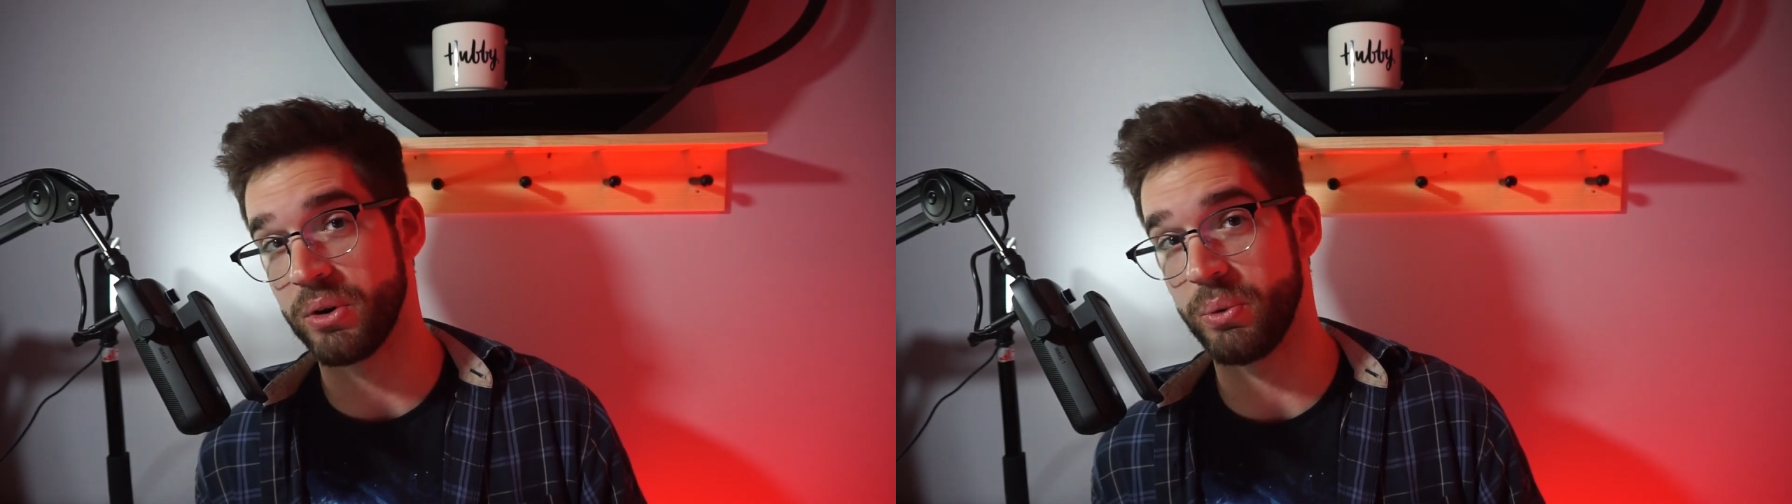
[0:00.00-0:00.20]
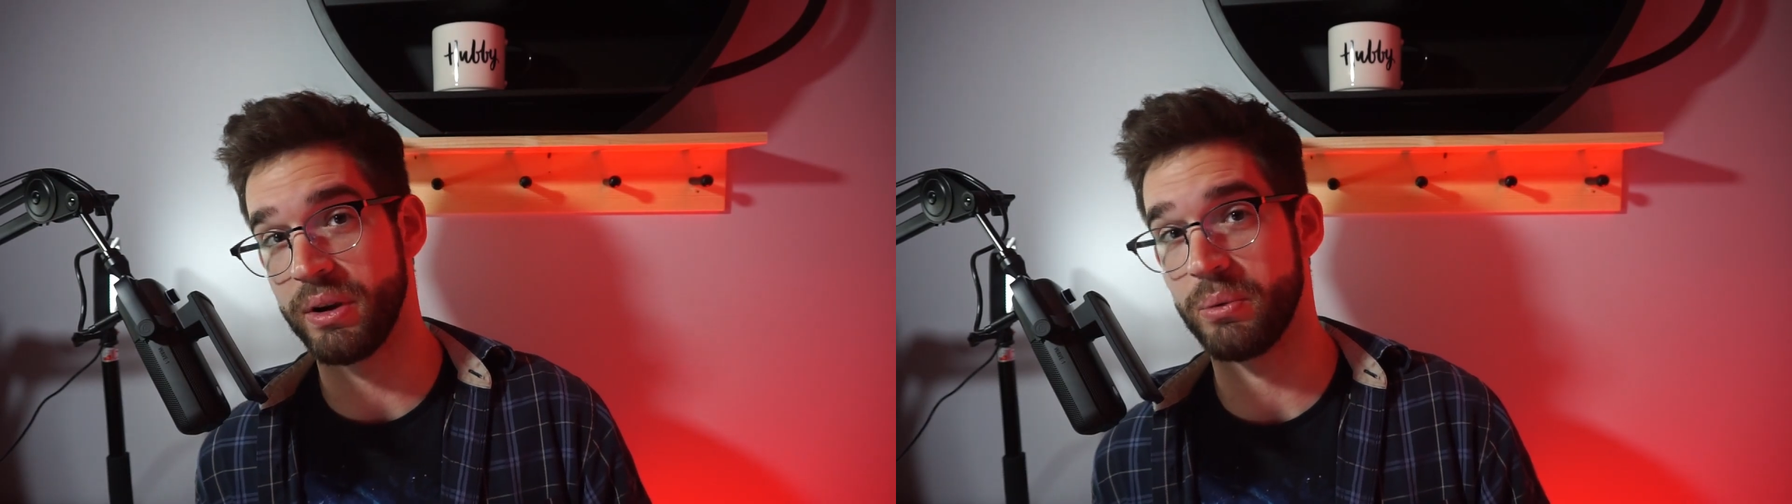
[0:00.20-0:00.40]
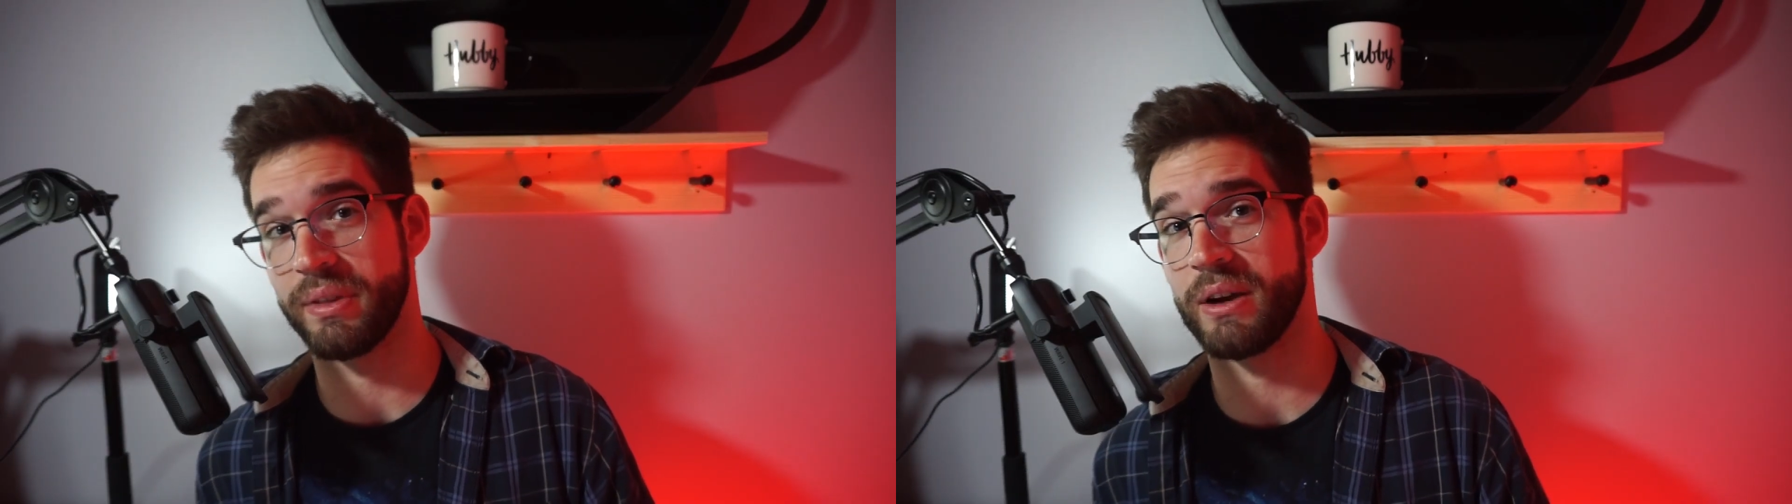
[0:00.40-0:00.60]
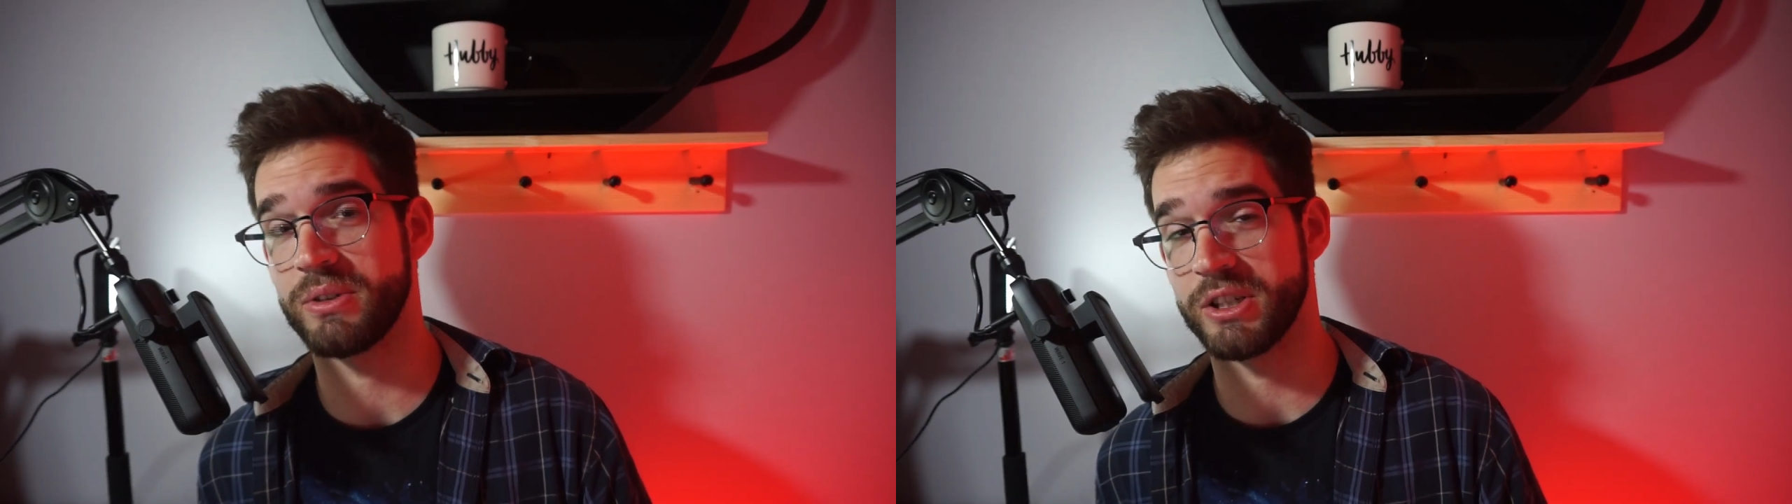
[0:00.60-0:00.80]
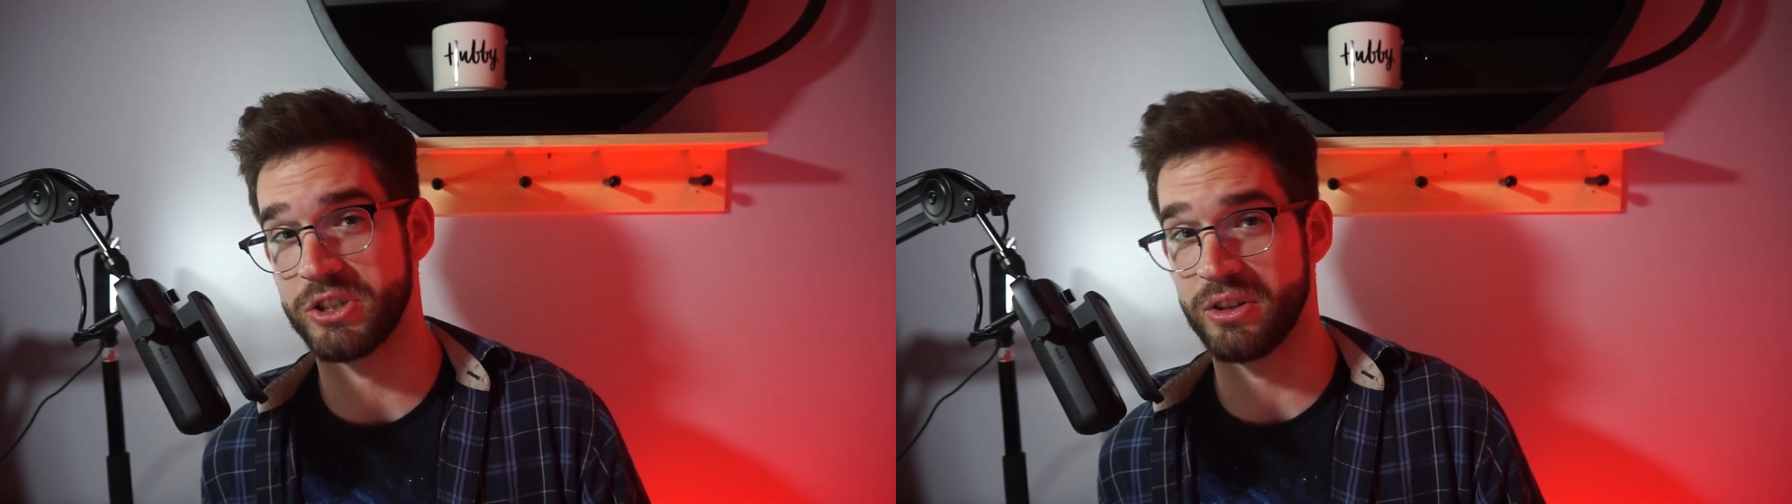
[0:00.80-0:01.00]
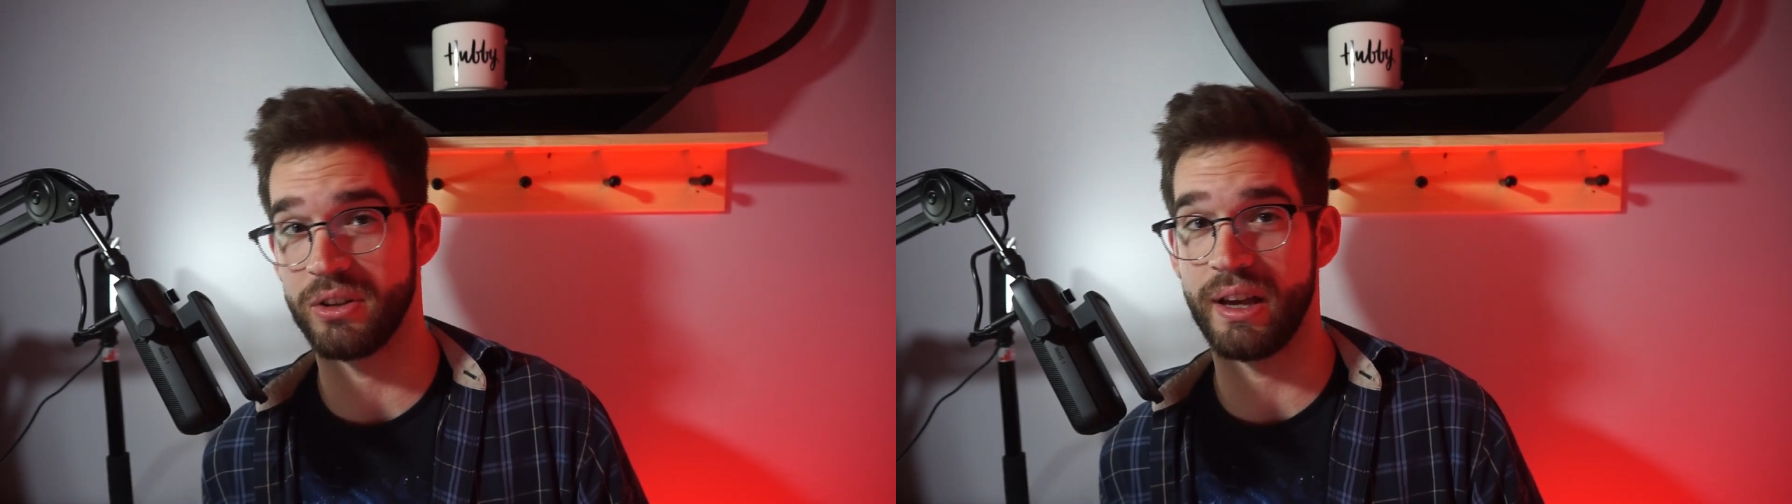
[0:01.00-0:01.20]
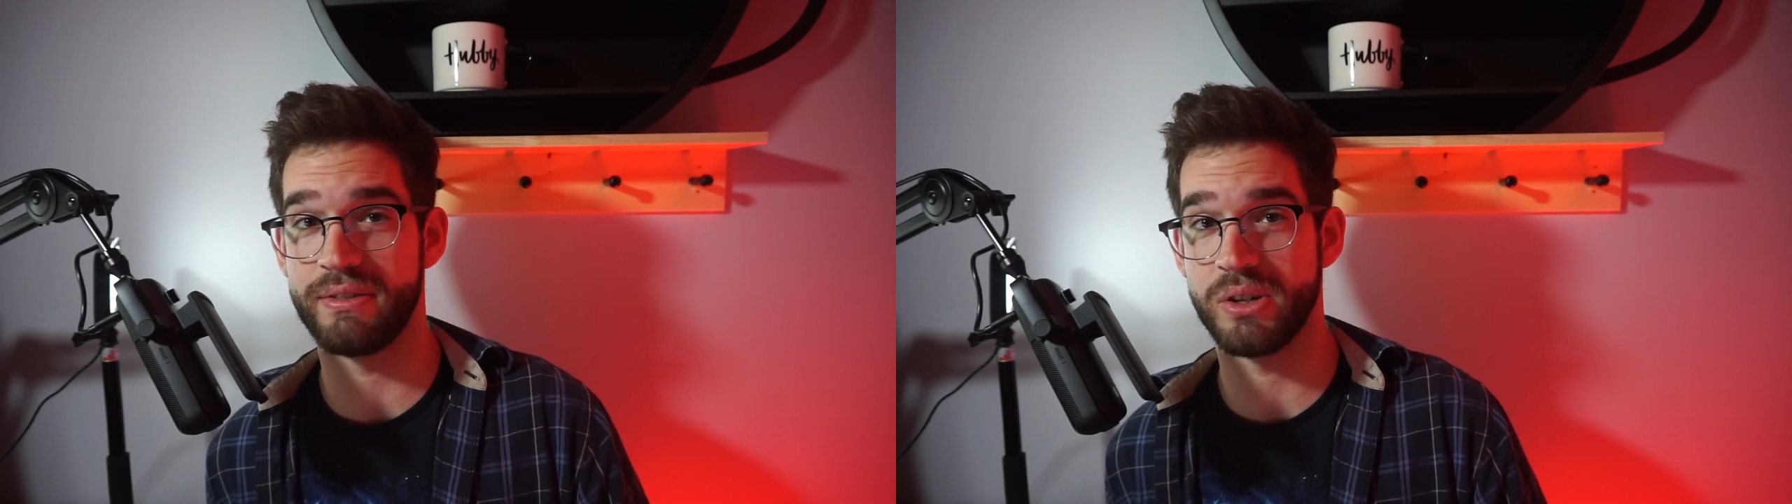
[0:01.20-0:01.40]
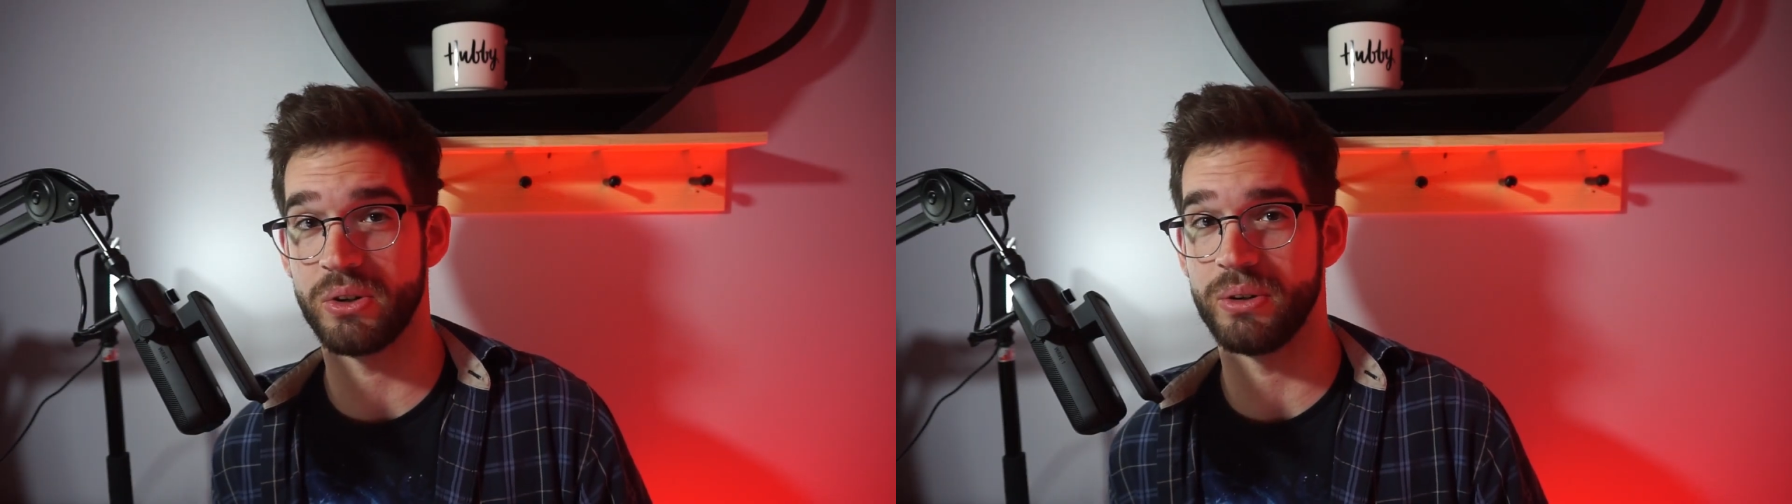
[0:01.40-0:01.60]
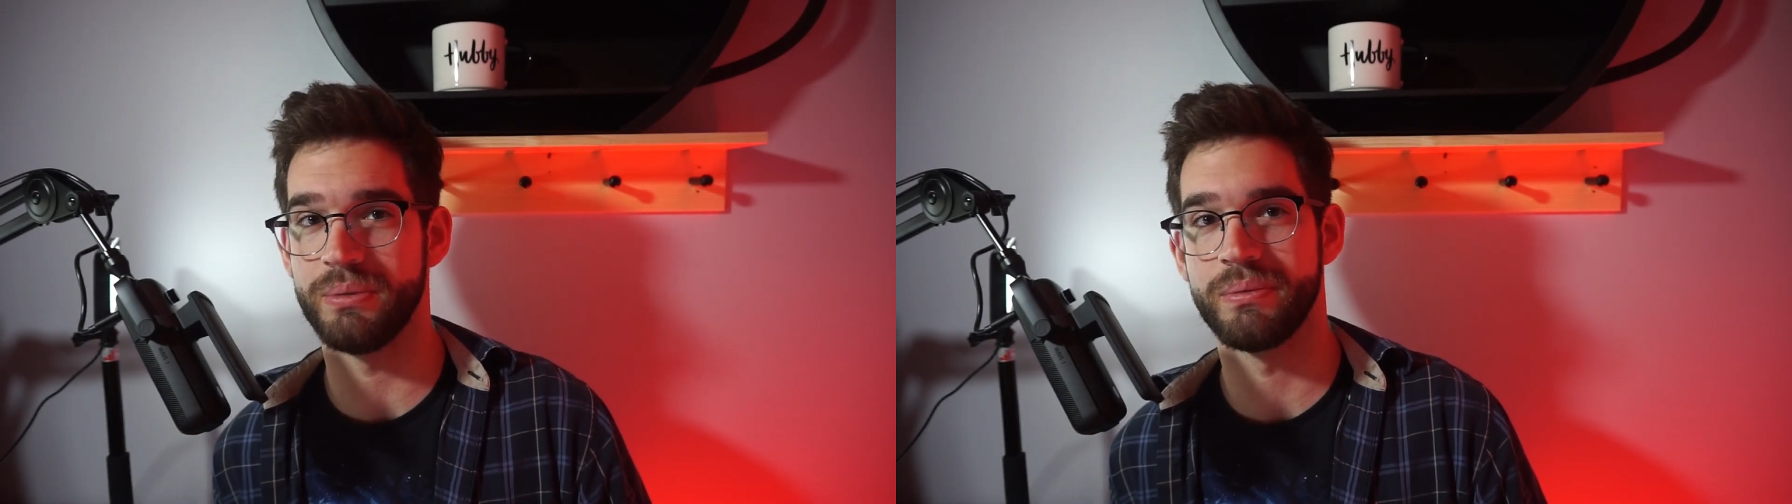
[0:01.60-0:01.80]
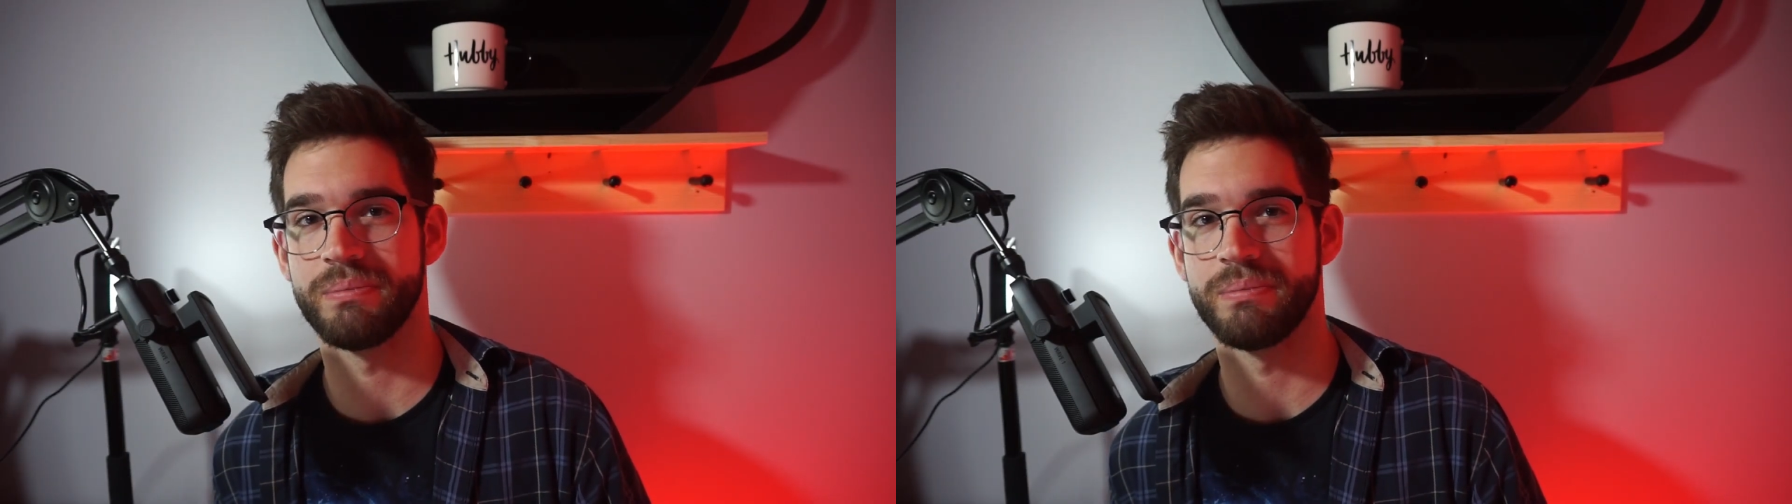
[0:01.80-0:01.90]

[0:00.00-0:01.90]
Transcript: to win without touching their life total.